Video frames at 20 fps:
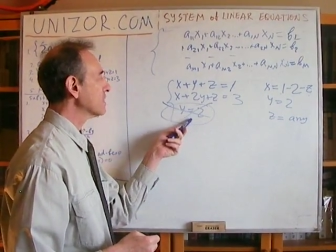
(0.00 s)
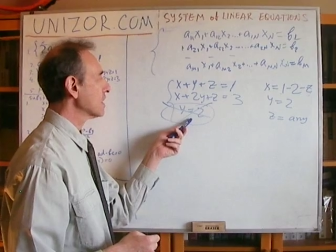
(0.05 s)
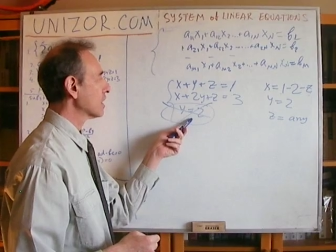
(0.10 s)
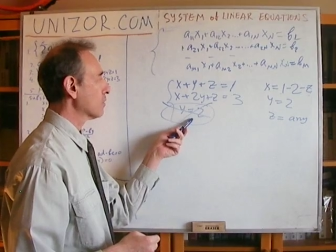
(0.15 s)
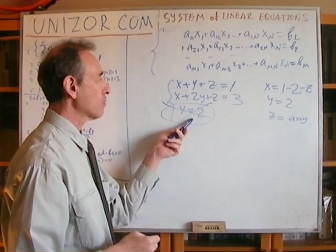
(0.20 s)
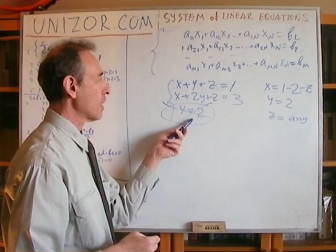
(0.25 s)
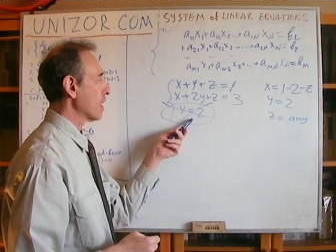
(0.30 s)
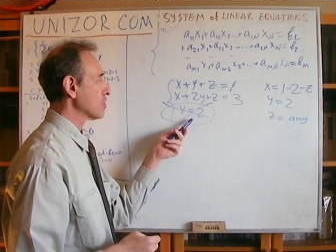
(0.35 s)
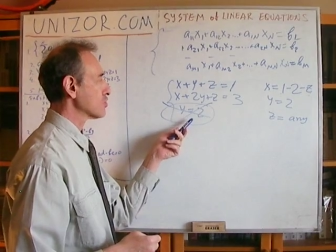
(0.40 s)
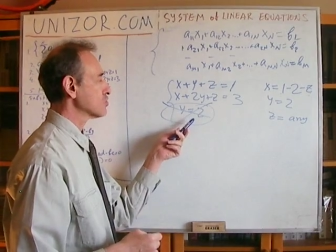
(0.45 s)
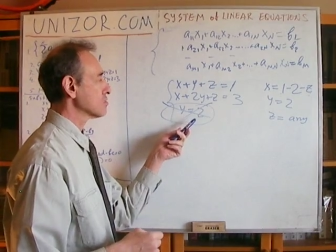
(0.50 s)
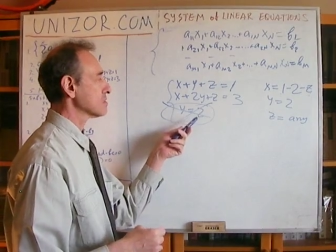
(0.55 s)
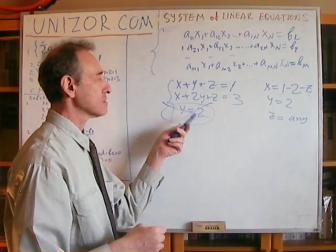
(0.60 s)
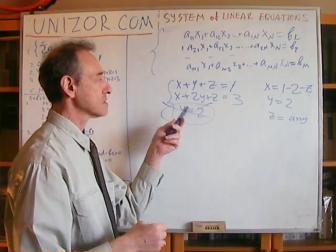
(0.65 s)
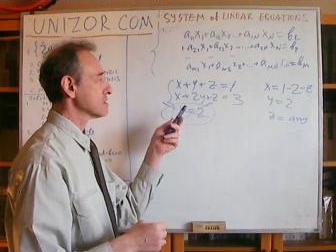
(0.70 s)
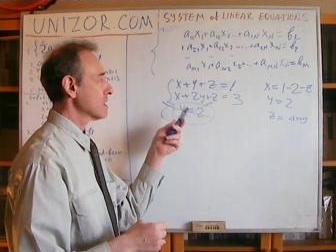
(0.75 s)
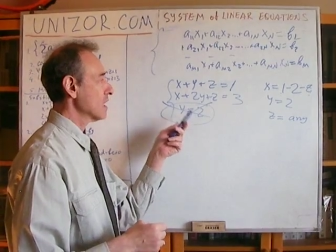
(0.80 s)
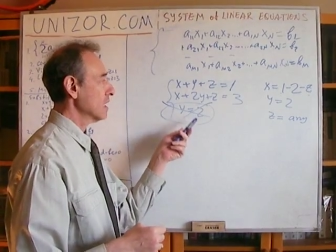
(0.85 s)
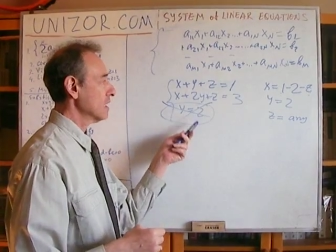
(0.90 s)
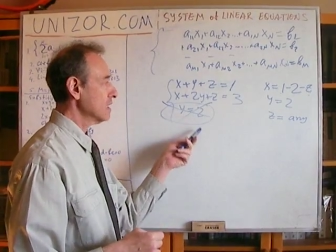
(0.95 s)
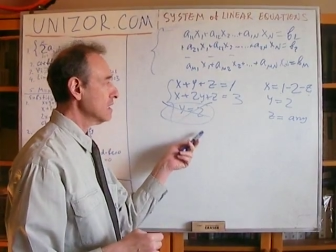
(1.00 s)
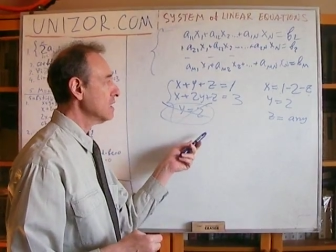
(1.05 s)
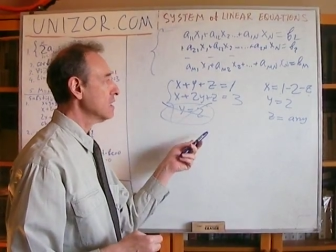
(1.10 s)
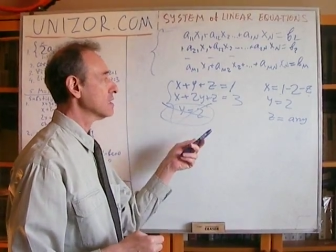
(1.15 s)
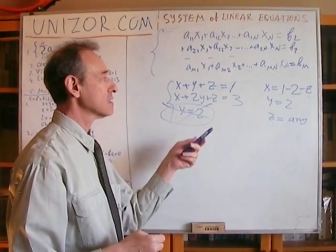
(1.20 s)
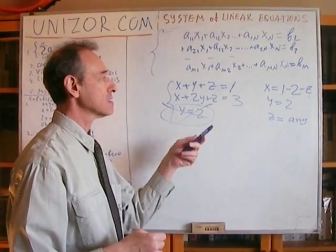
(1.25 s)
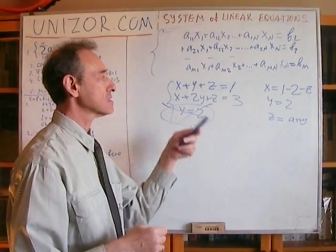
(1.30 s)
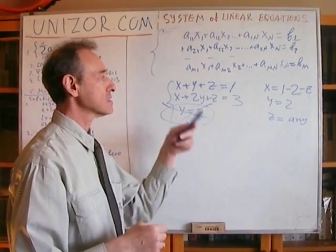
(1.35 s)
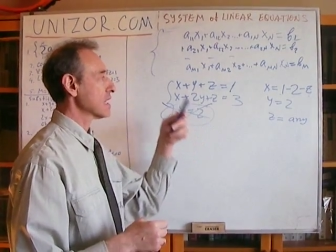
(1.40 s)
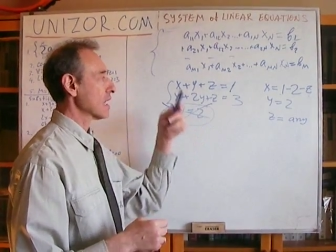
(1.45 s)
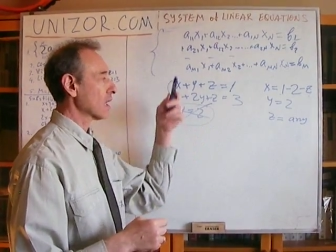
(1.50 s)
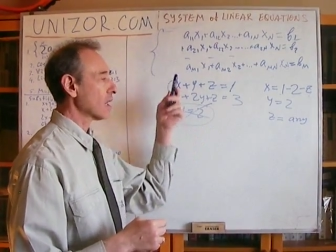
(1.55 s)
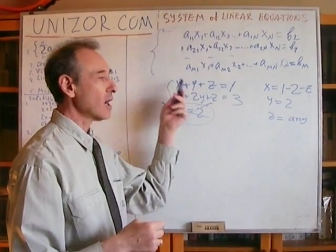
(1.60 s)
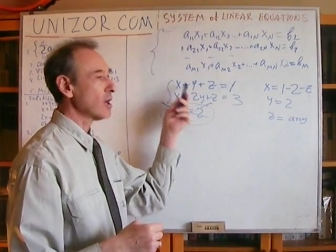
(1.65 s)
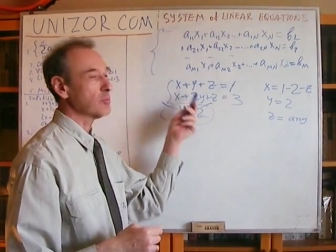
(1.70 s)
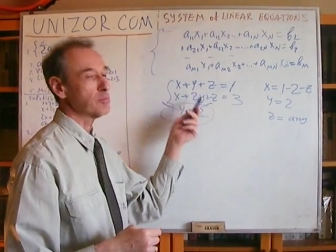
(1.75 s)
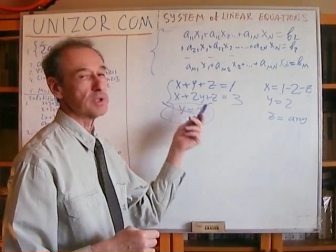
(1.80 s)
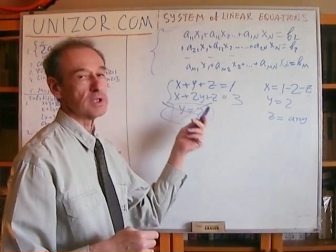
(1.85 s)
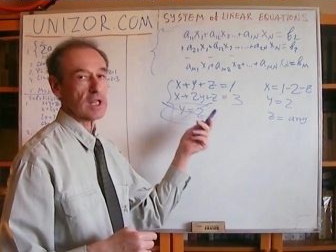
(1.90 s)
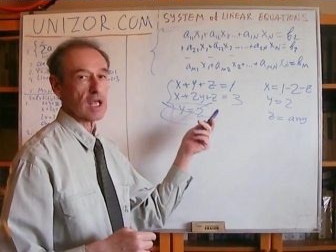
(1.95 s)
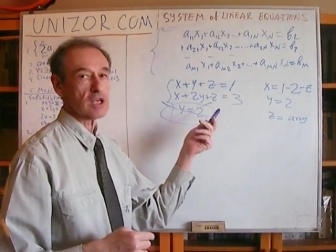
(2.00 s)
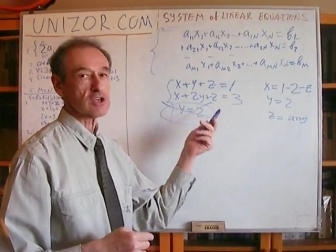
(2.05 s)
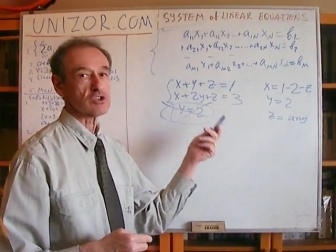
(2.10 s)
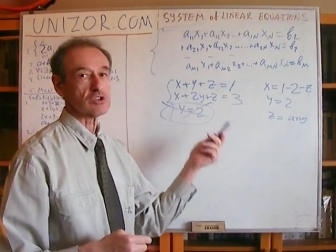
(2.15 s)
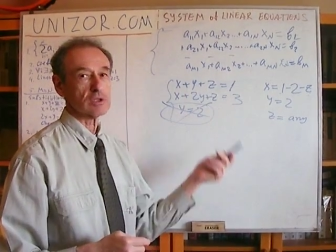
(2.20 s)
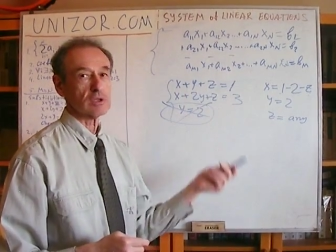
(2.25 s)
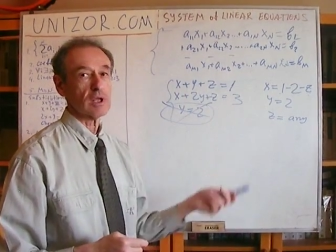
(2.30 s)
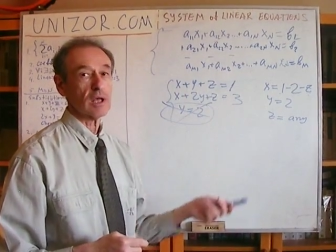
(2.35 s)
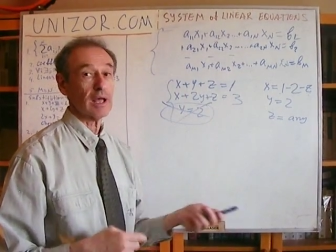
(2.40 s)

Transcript: equations is a combination,